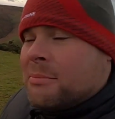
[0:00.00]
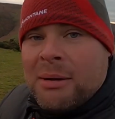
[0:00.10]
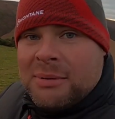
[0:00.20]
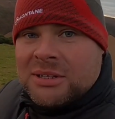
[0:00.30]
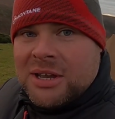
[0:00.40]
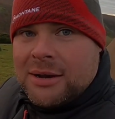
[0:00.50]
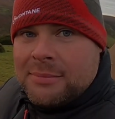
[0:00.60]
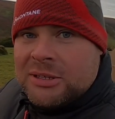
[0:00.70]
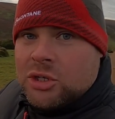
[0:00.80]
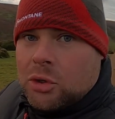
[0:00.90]
might be able to get
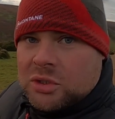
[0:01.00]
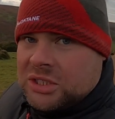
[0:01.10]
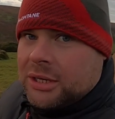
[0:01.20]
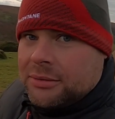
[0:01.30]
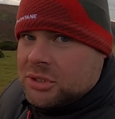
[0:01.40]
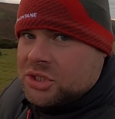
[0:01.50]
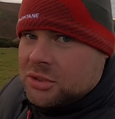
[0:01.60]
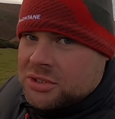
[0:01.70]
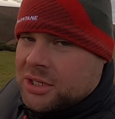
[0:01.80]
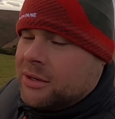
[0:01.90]
it a bit tauter, I'm not
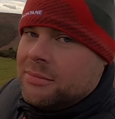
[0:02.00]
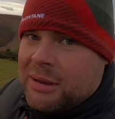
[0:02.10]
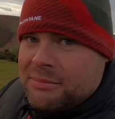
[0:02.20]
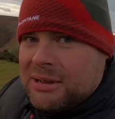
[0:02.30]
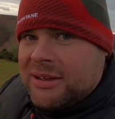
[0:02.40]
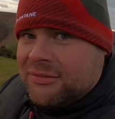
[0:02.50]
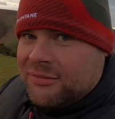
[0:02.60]
sure. So maybe